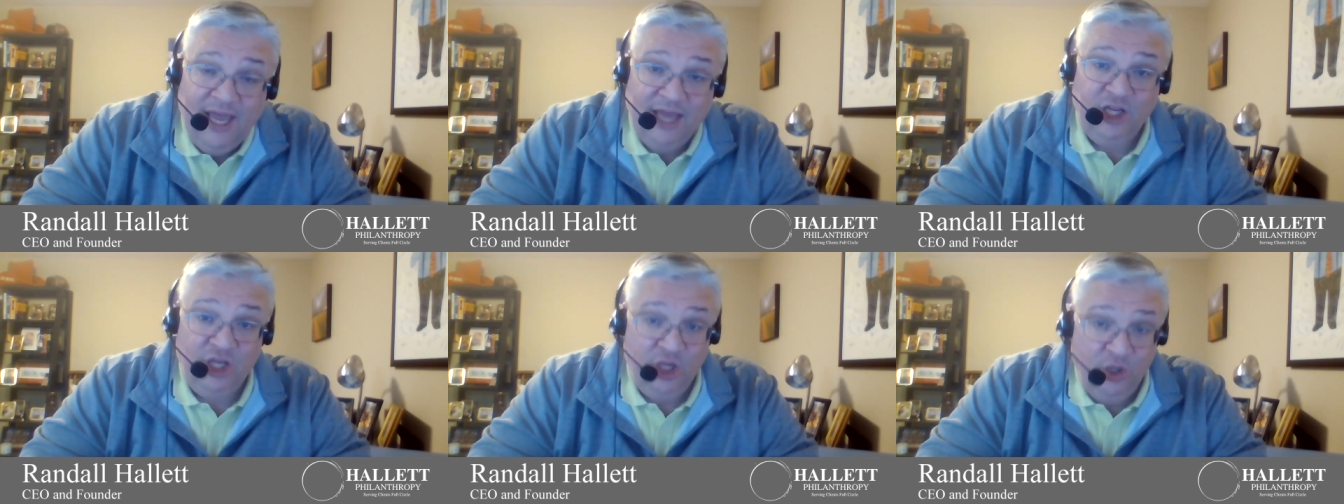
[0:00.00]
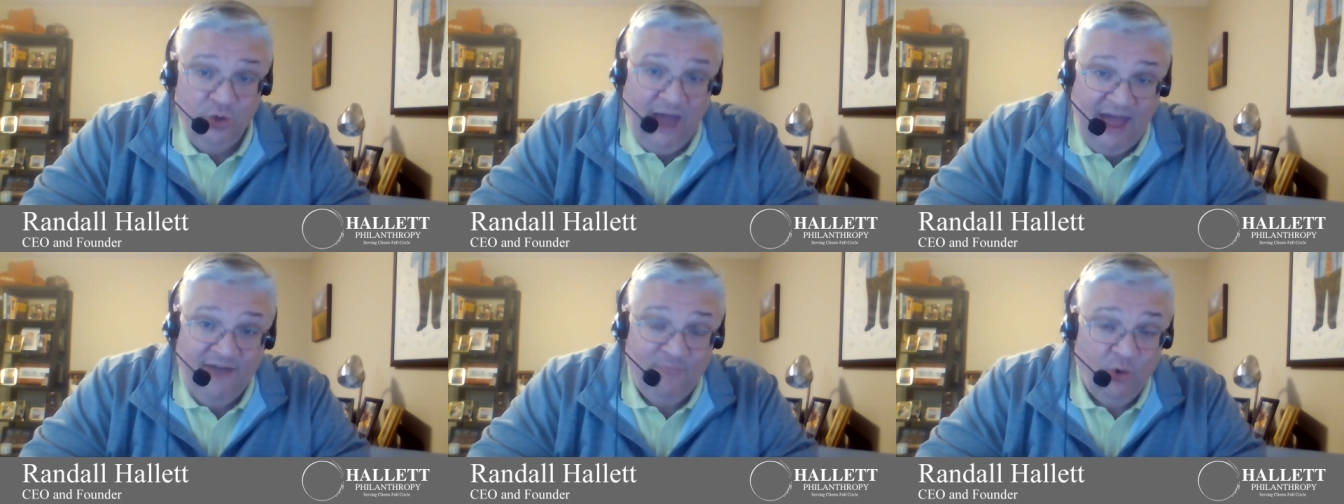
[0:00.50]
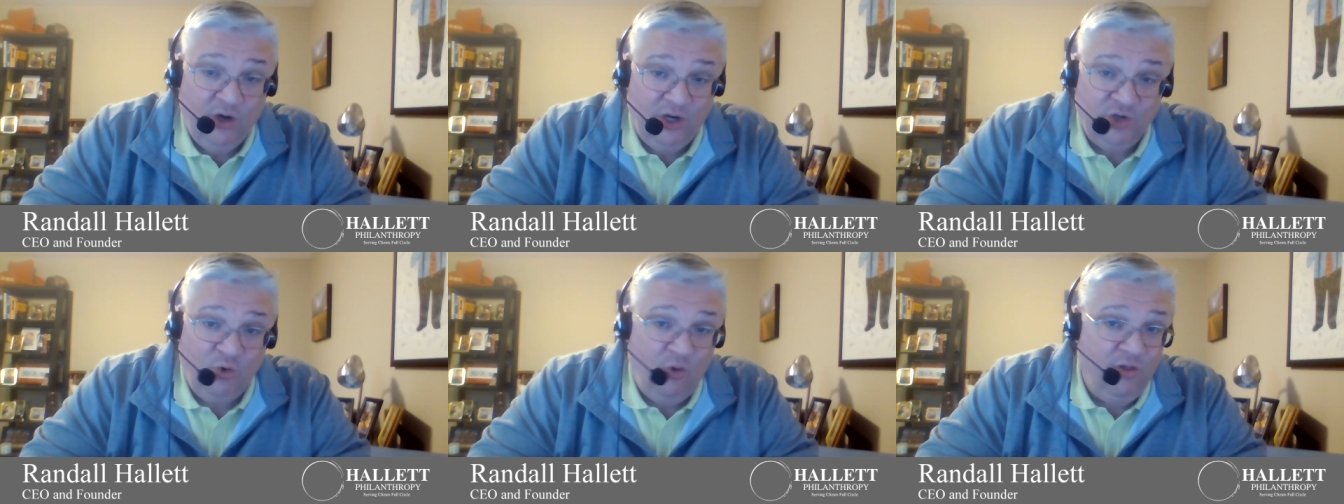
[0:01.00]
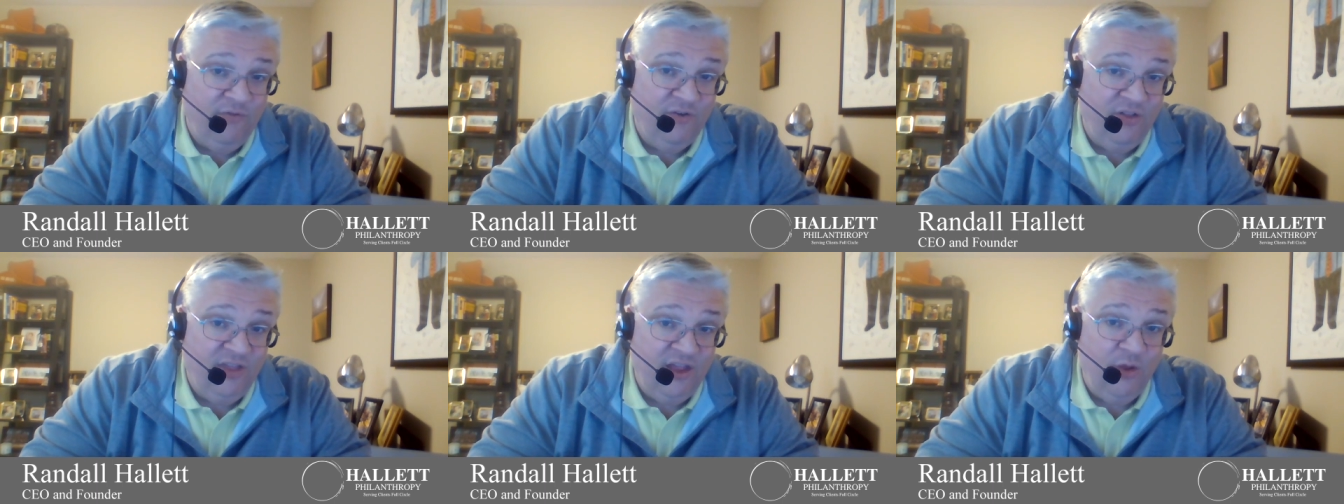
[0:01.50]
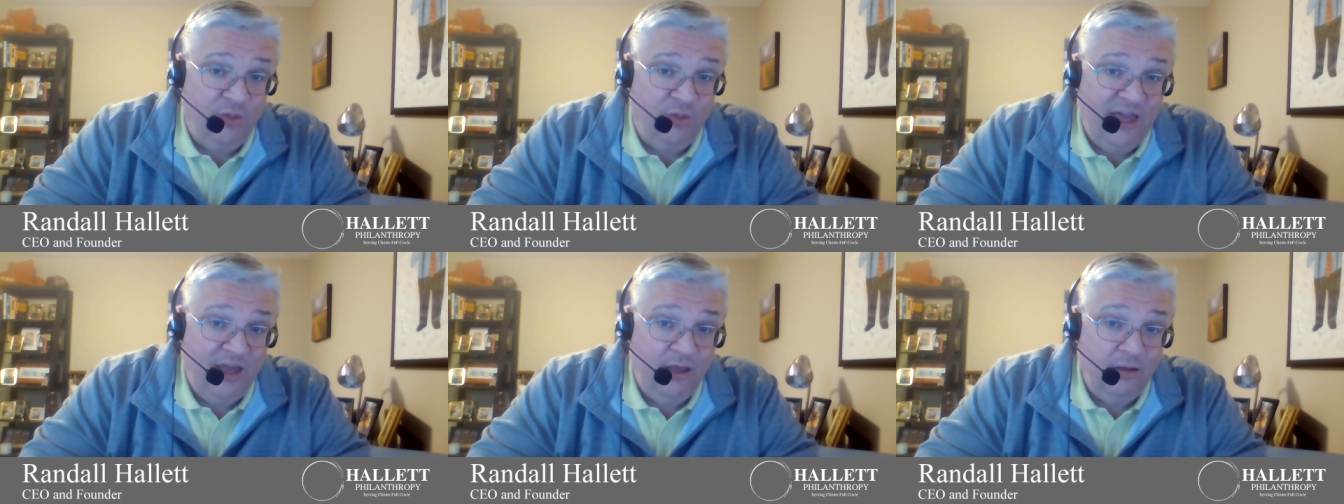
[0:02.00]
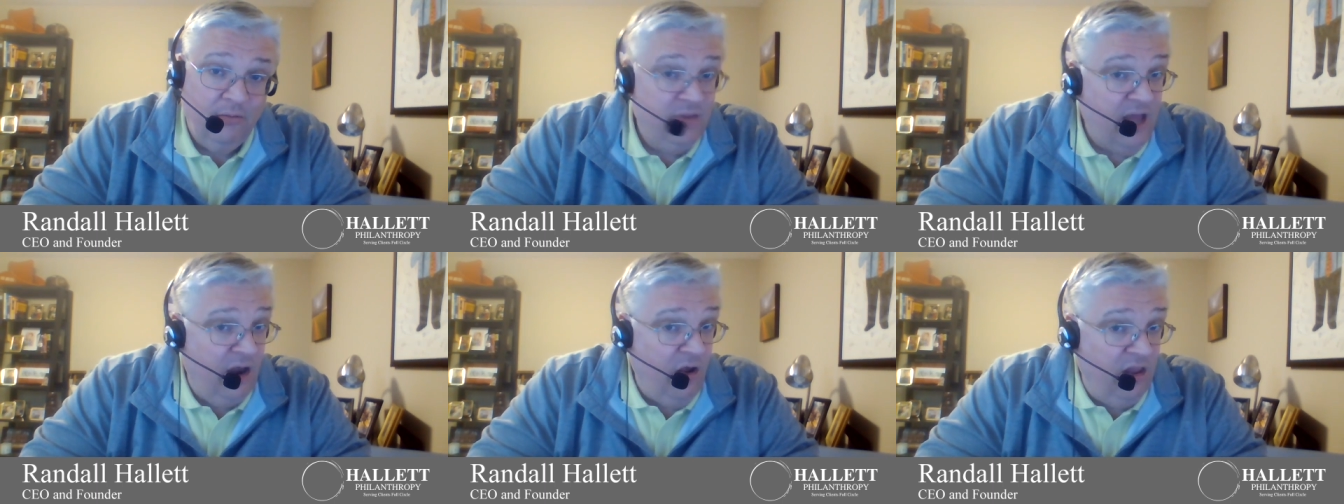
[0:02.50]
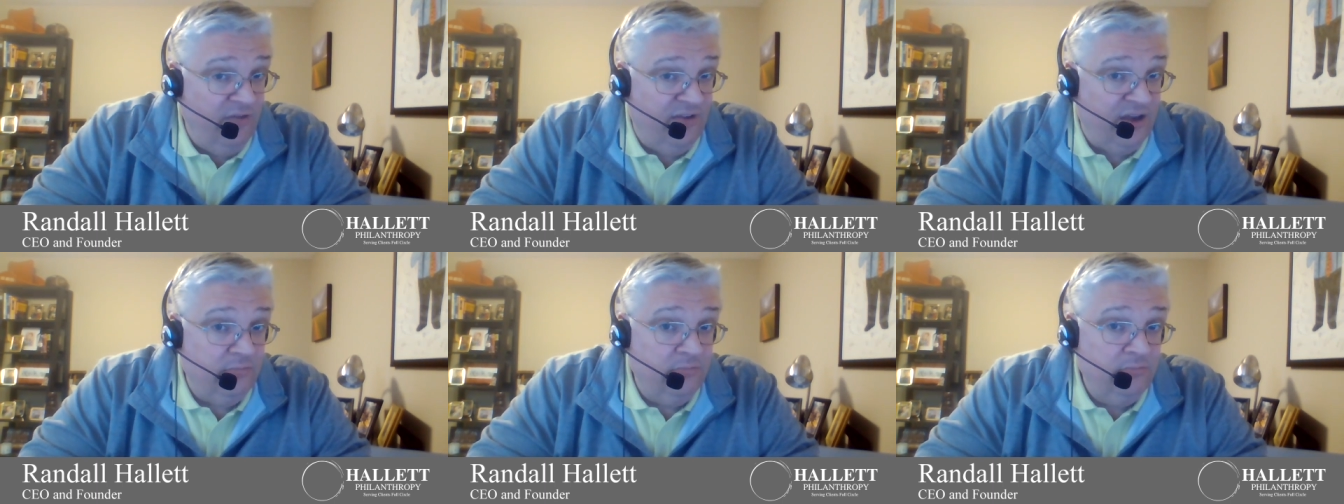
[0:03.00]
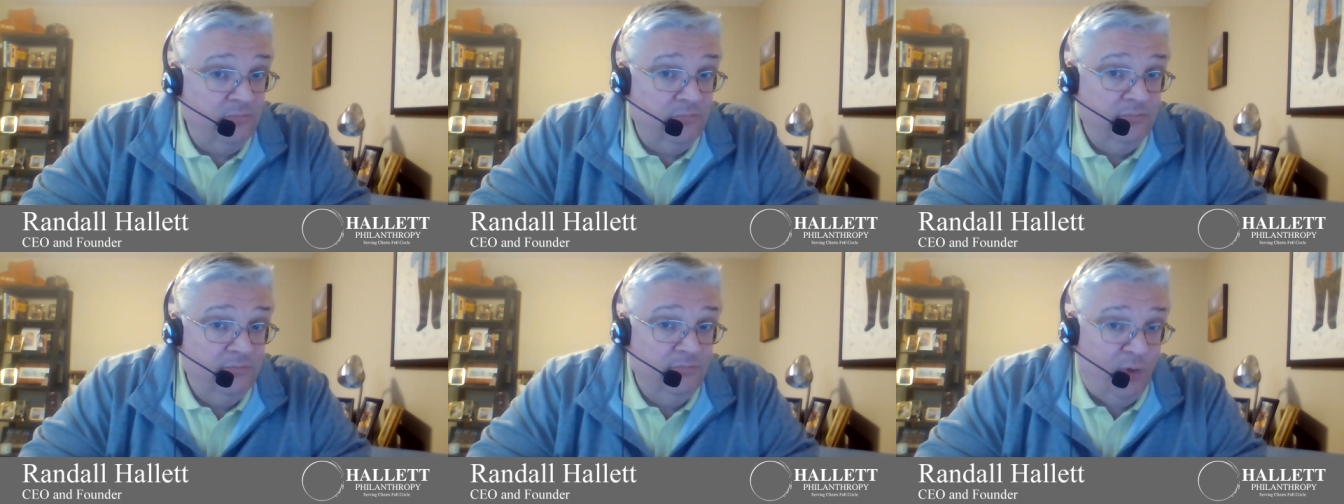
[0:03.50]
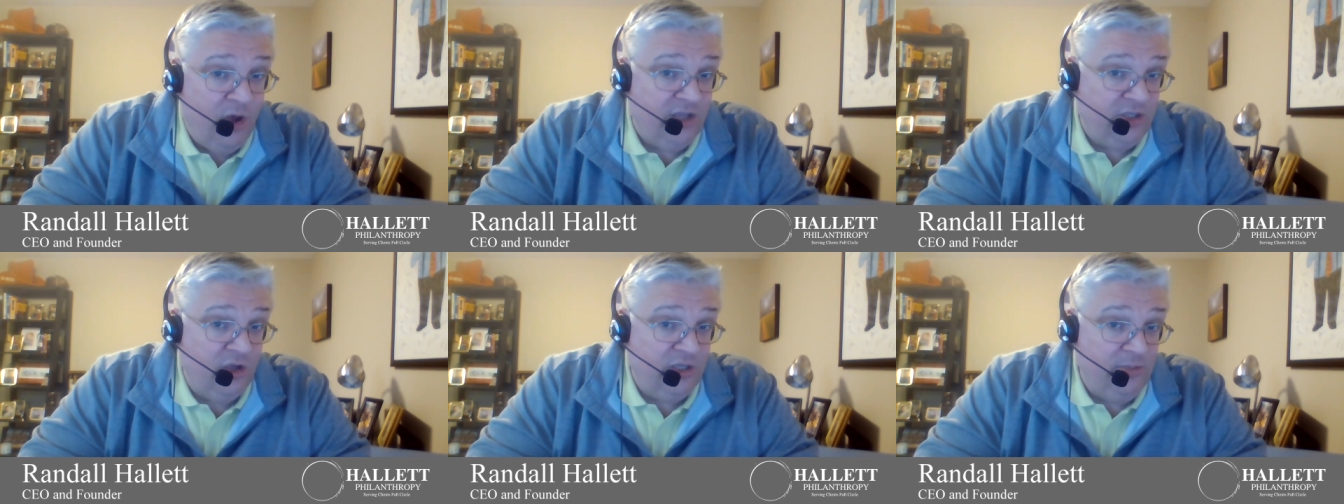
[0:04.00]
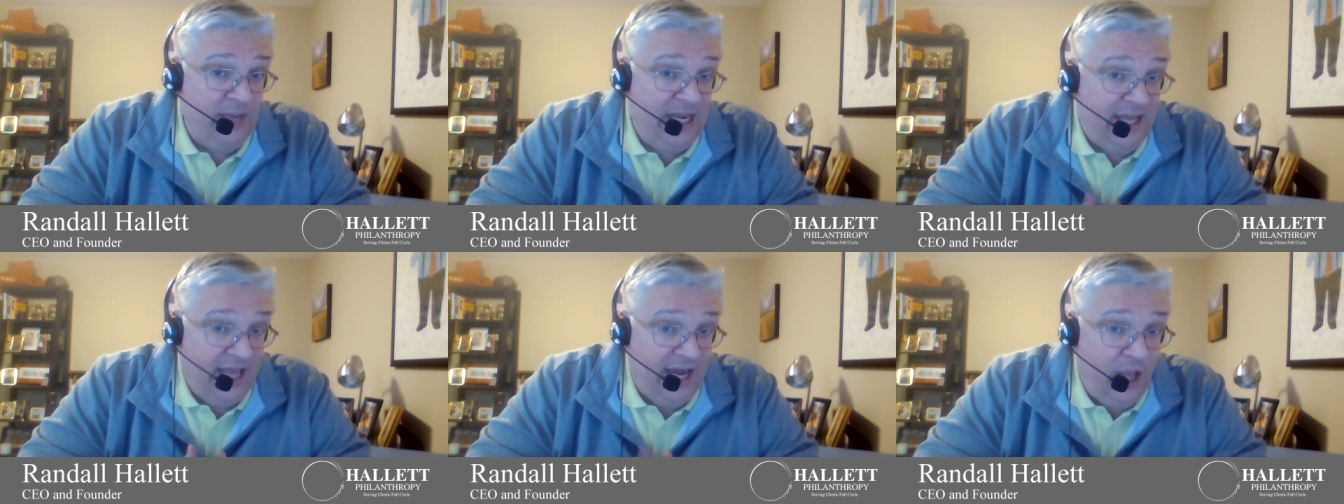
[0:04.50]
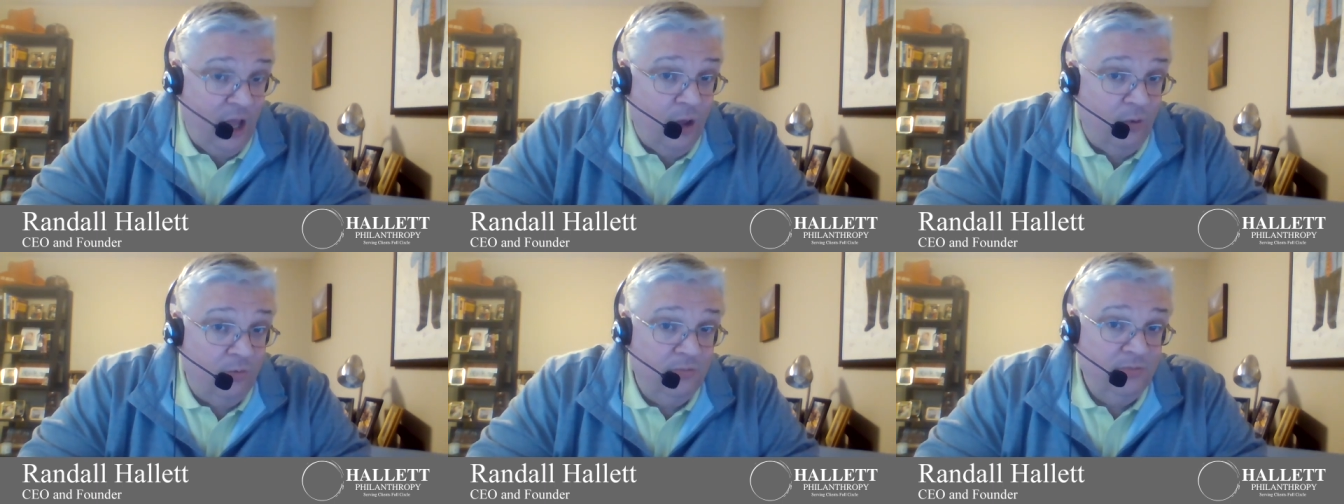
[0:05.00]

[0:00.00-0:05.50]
And you have more control of it than you think. Not all of it. Boss calls a meeting, you got to go.